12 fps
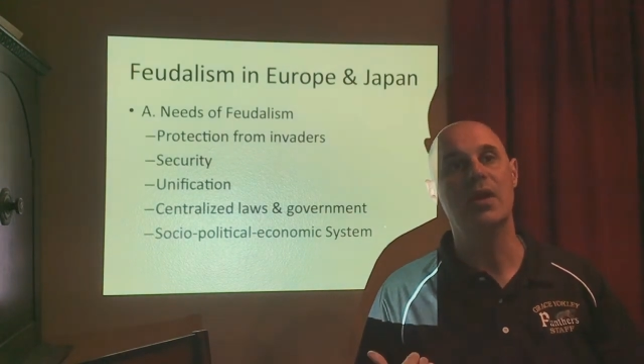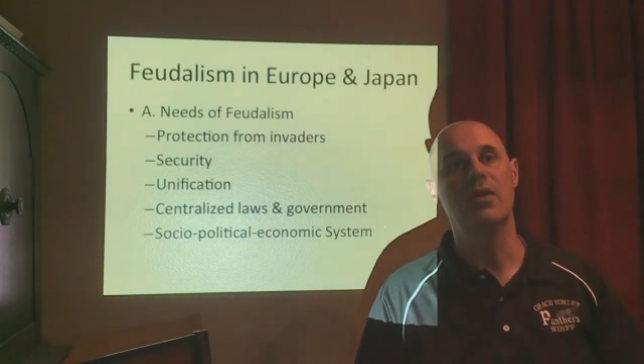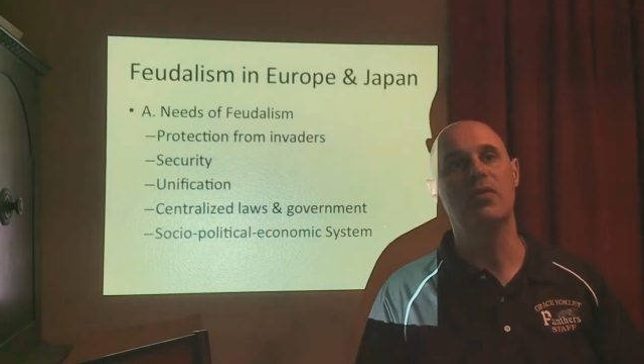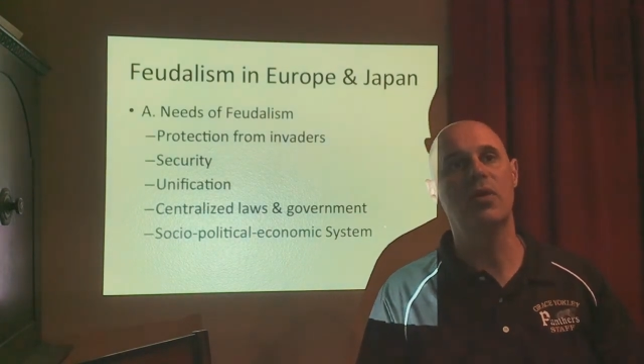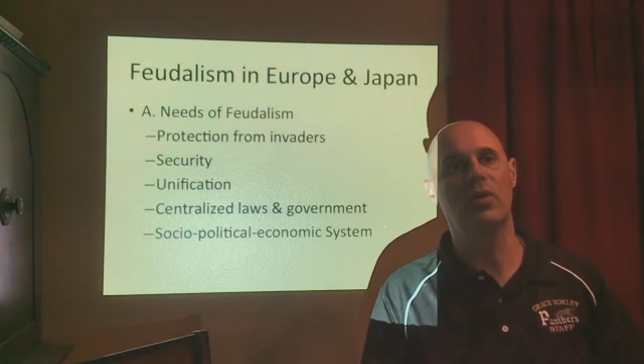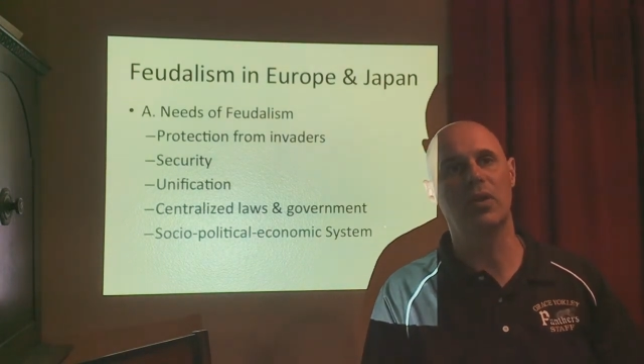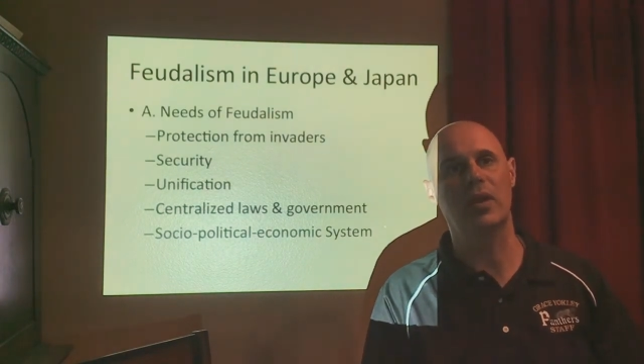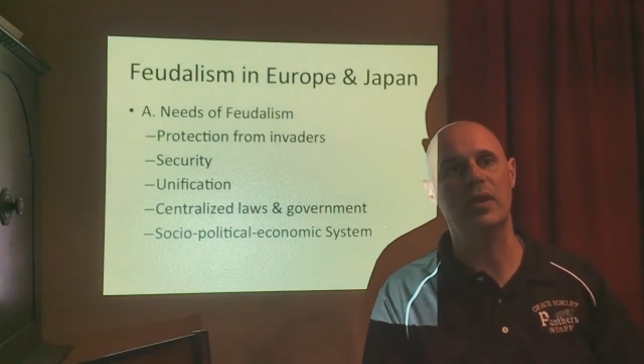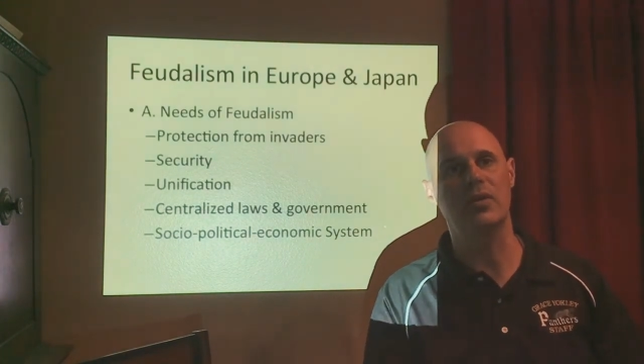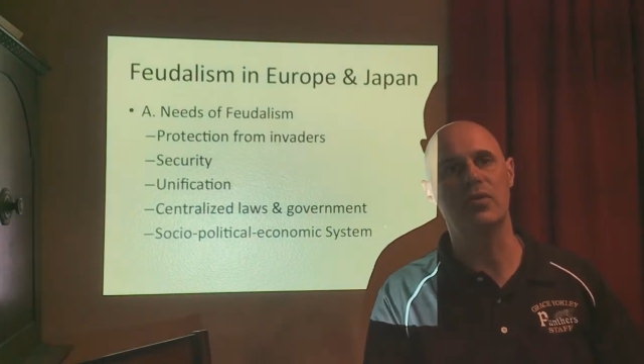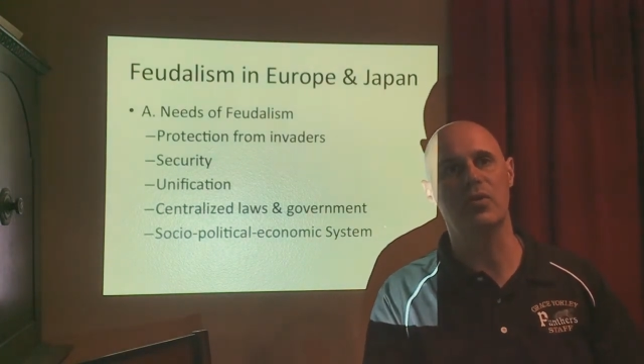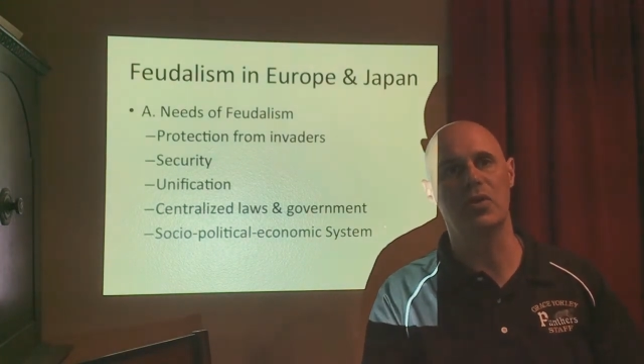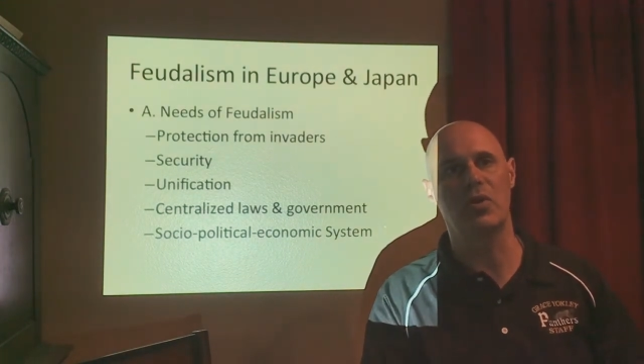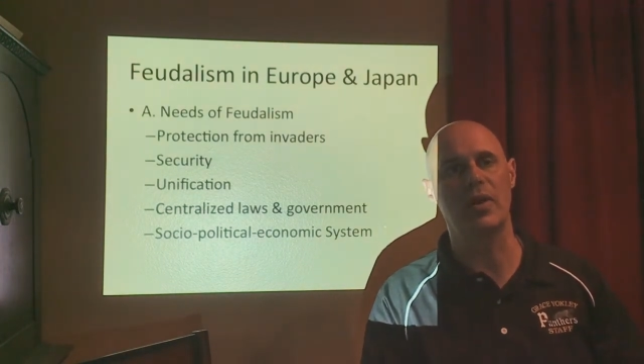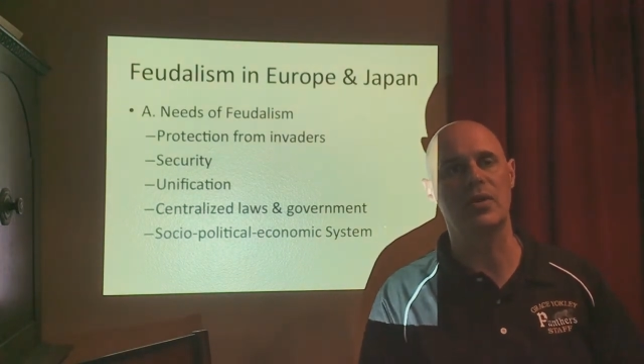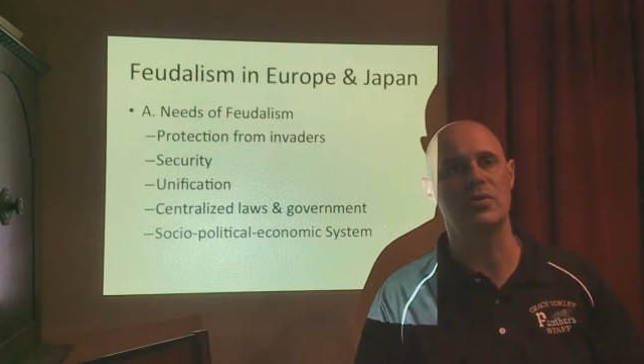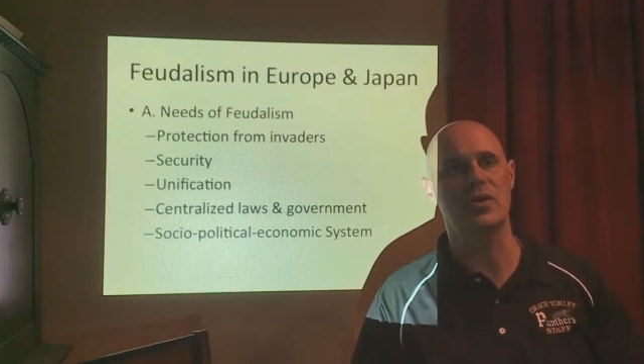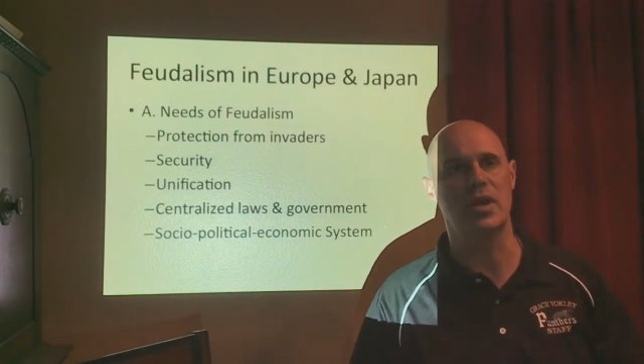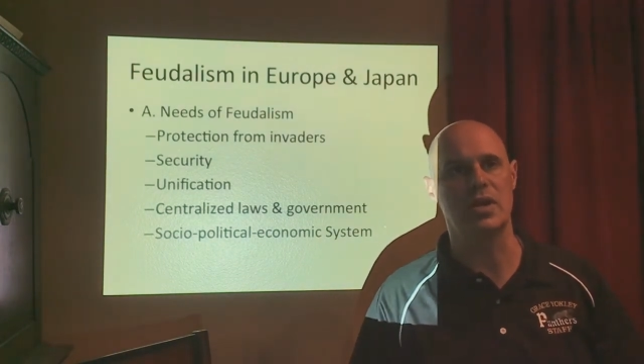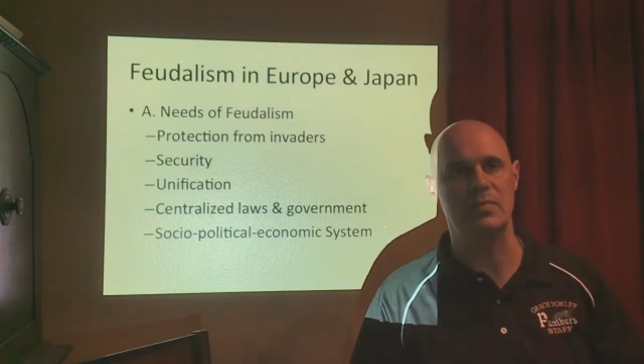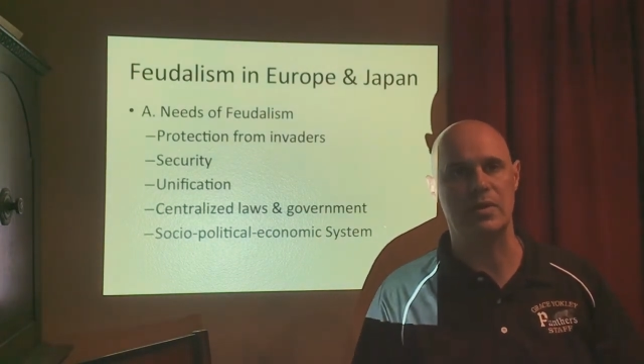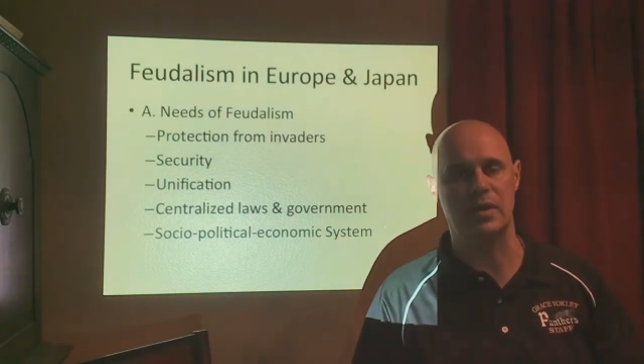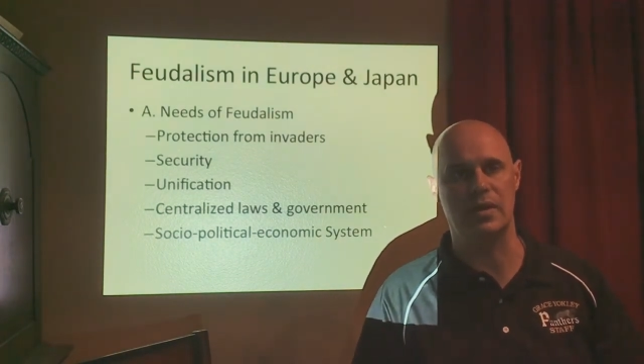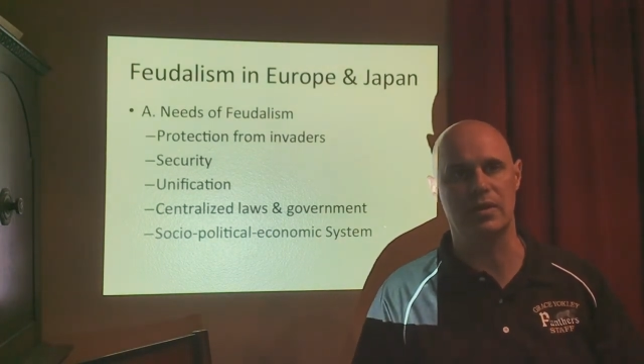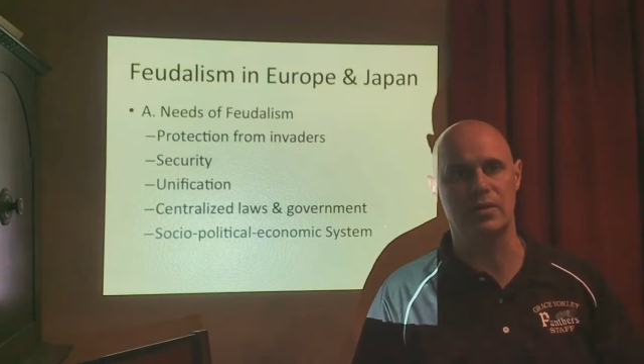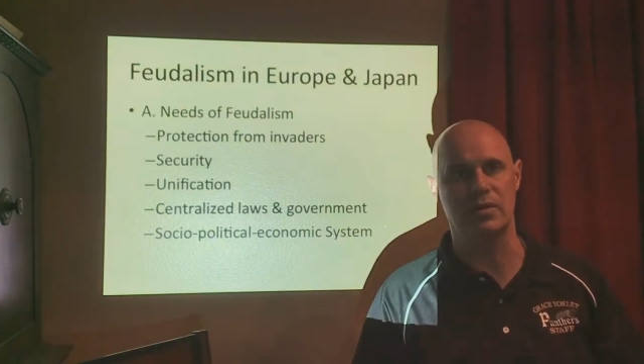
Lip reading: They will lead to a greater document later